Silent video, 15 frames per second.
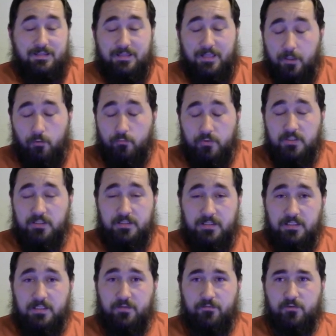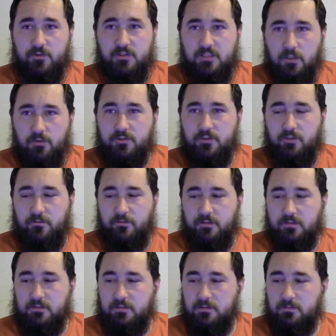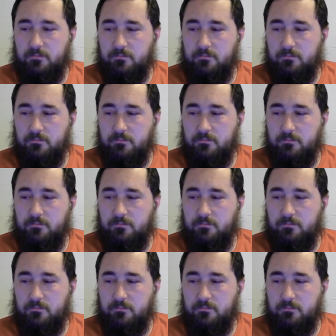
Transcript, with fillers: they don't really need it for self service.